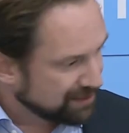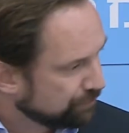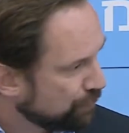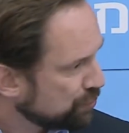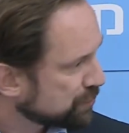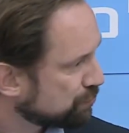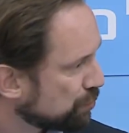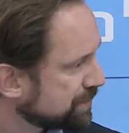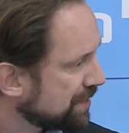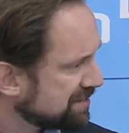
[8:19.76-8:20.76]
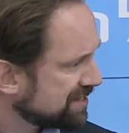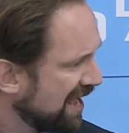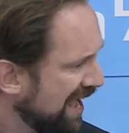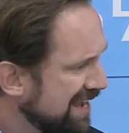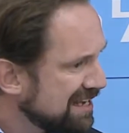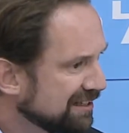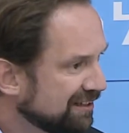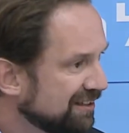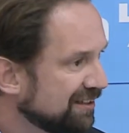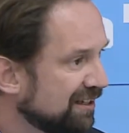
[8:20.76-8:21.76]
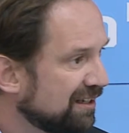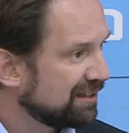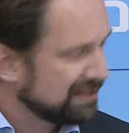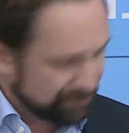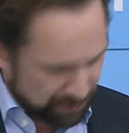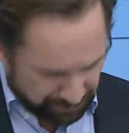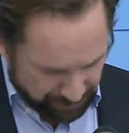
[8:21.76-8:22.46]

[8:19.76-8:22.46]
in focus groups there is a high level of